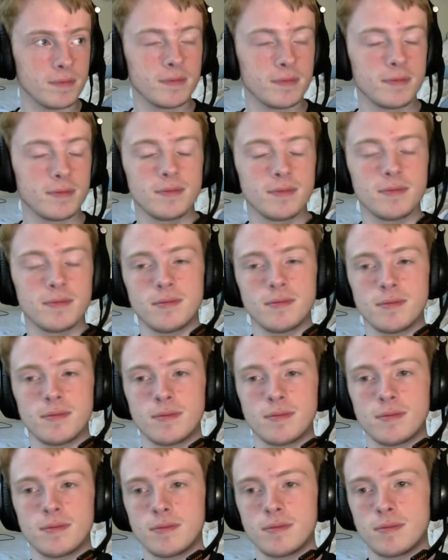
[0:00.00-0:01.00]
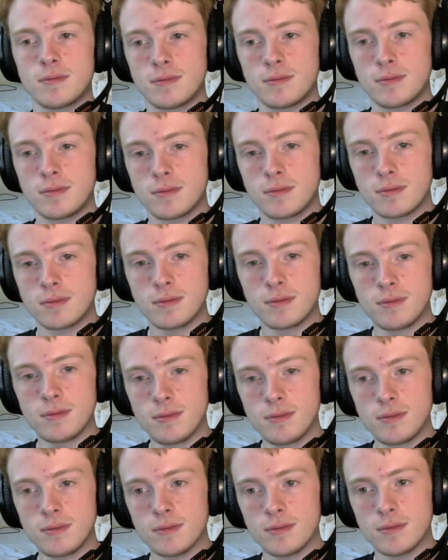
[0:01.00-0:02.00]

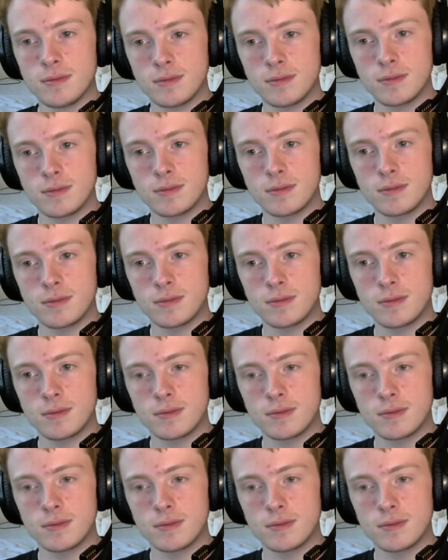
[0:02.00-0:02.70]
(no one is talking)